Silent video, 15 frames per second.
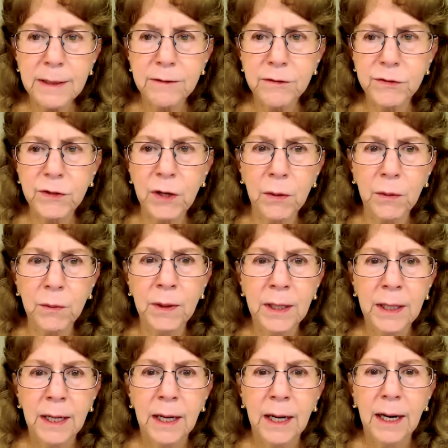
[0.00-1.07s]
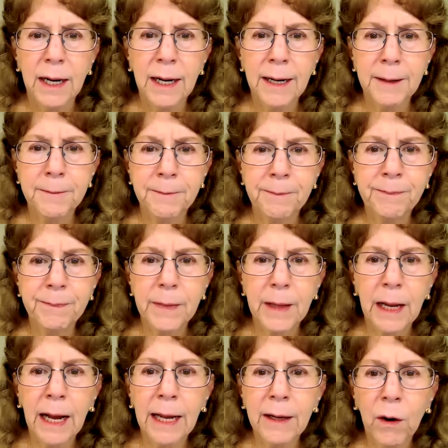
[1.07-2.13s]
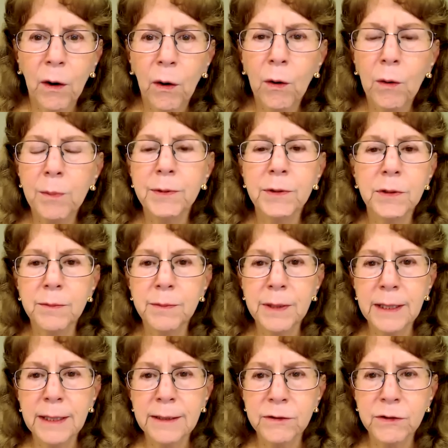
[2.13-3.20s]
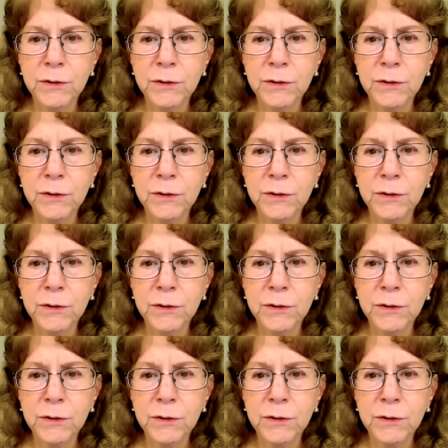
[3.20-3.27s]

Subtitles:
So I hope you'll begin